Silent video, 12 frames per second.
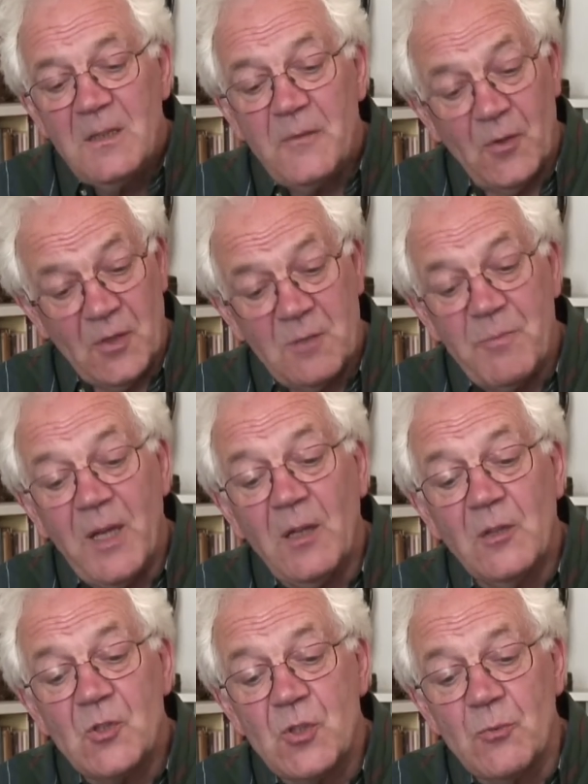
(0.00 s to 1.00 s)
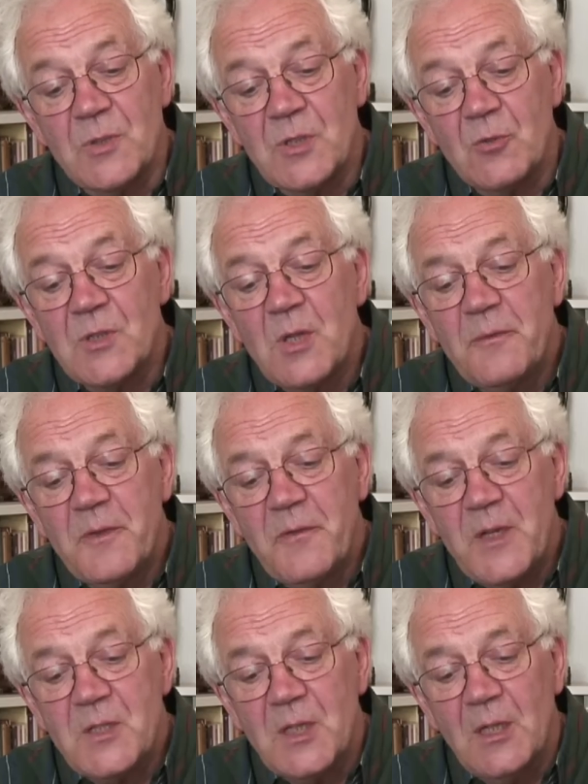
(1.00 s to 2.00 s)
For a spell, she was so
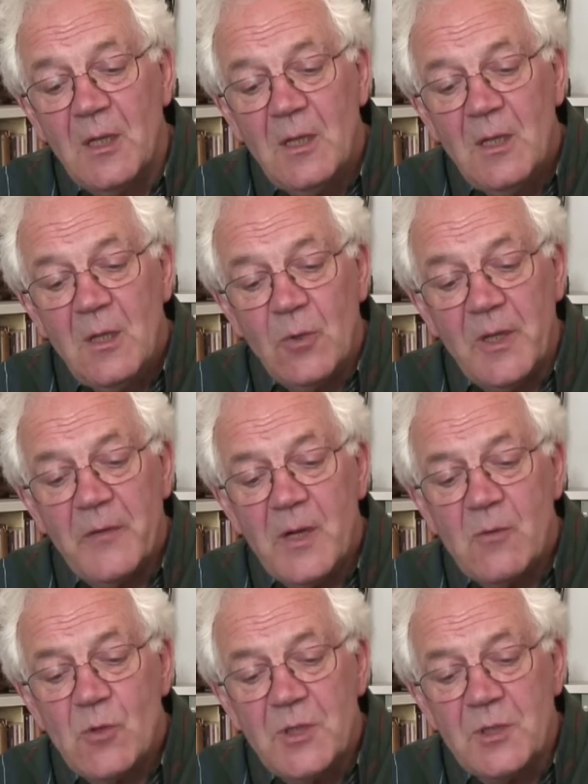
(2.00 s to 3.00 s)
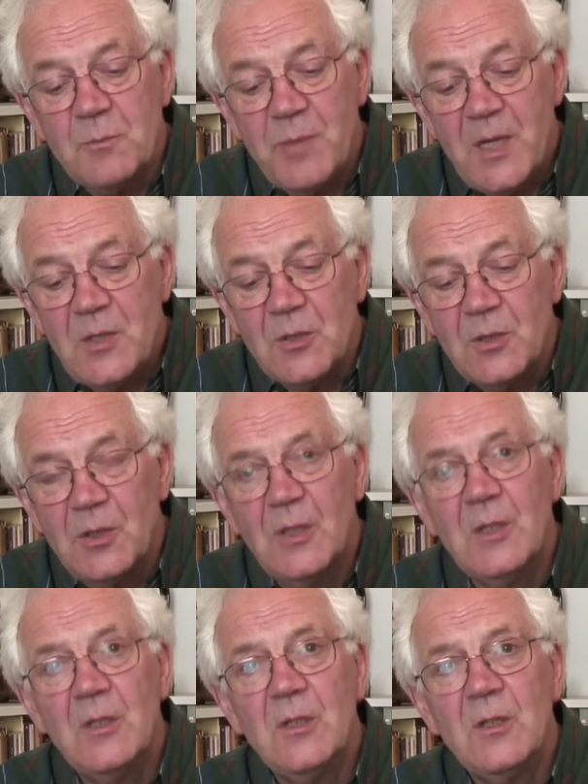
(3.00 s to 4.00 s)
self-effacing, whenever I wanted to paint her,
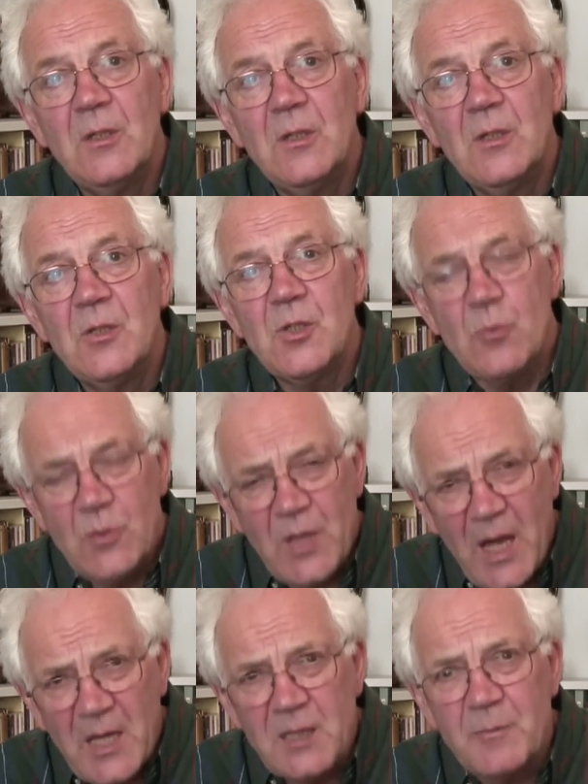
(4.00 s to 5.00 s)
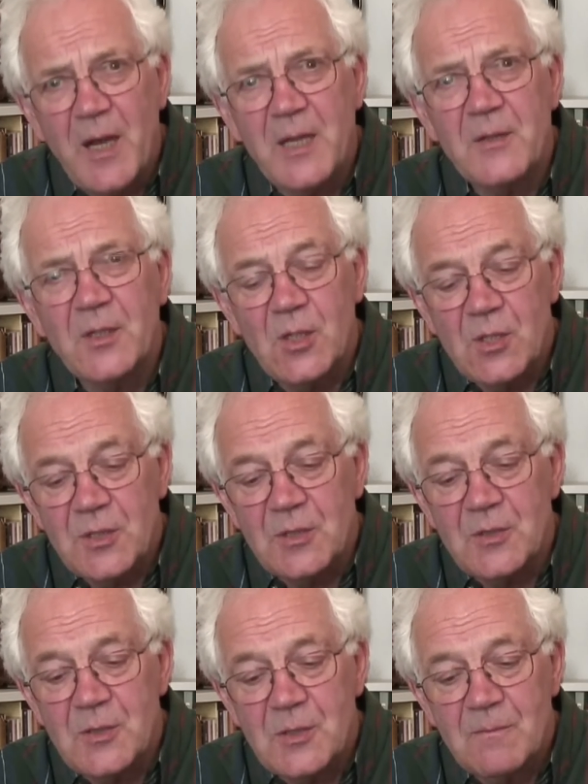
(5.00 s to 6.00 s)
she would hide behind the
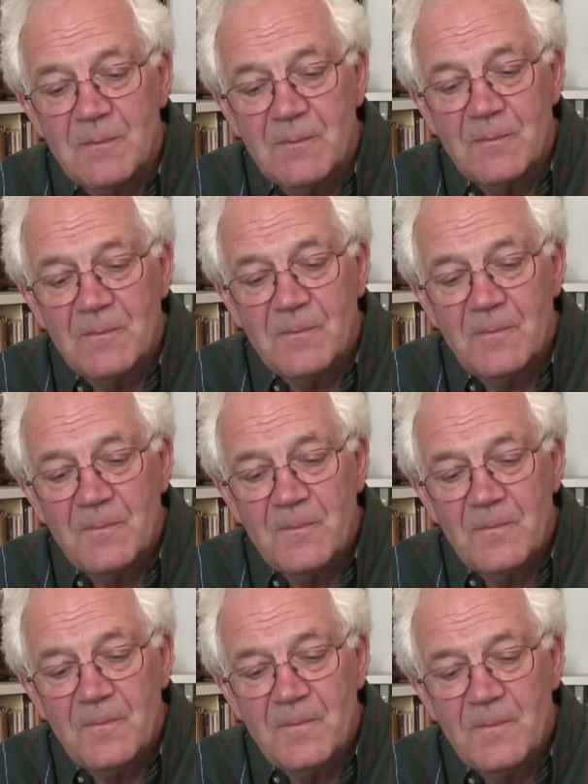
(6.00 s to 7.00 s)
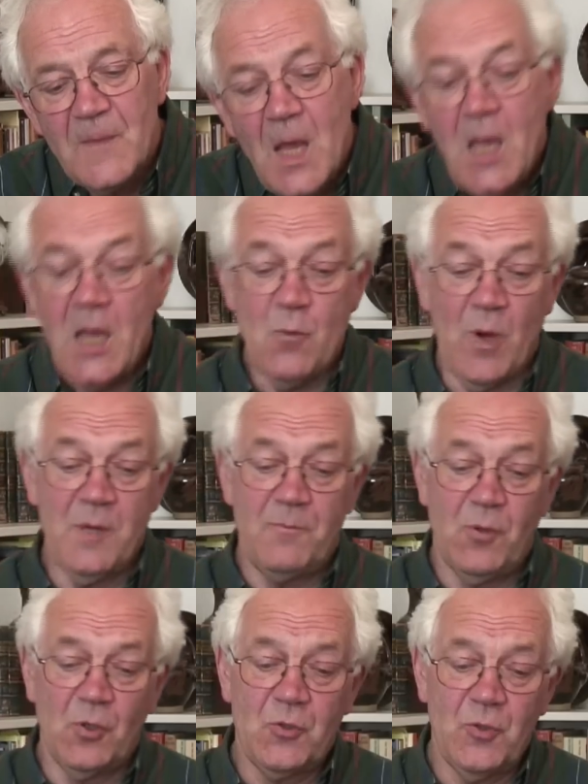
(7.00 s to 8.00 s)
curtains. In one
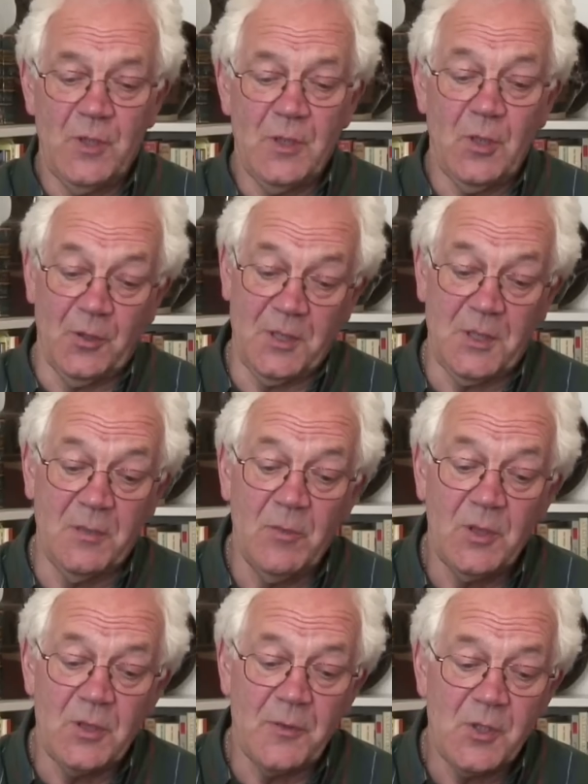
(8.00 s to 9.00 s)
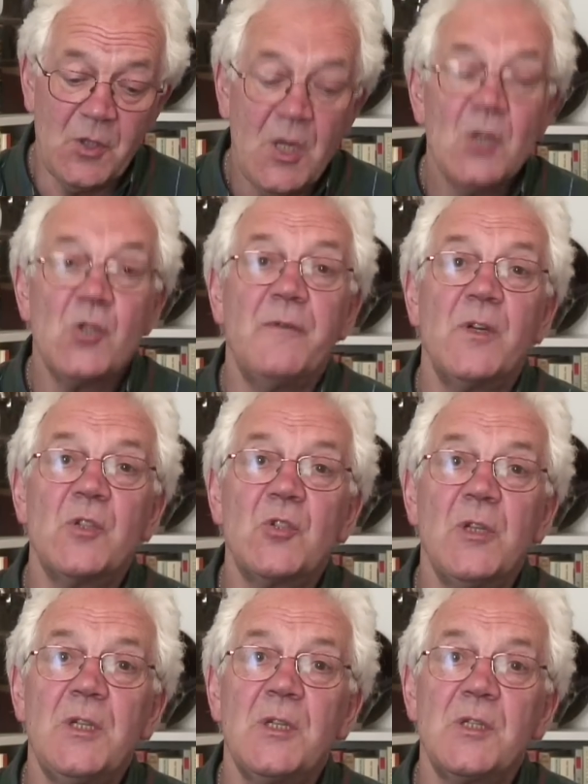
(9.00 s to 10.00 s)
portrait, not dissimilar to this, she
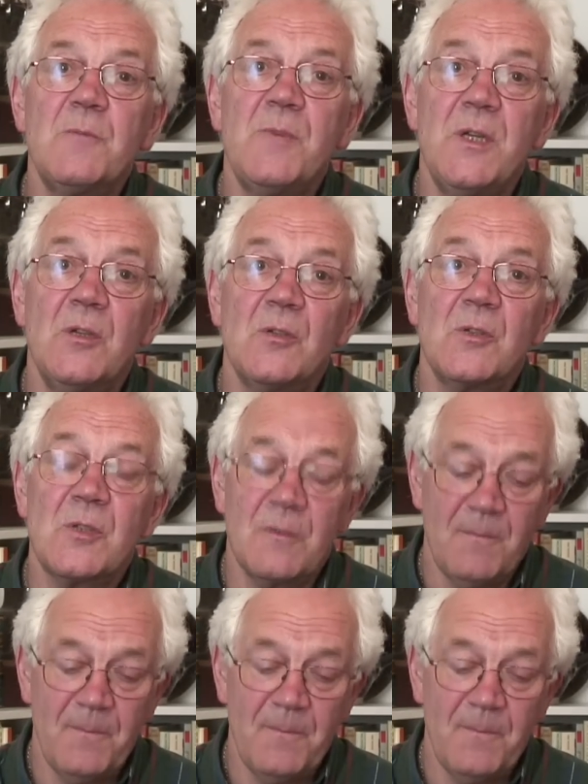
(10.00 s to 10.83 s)
virtually disappears.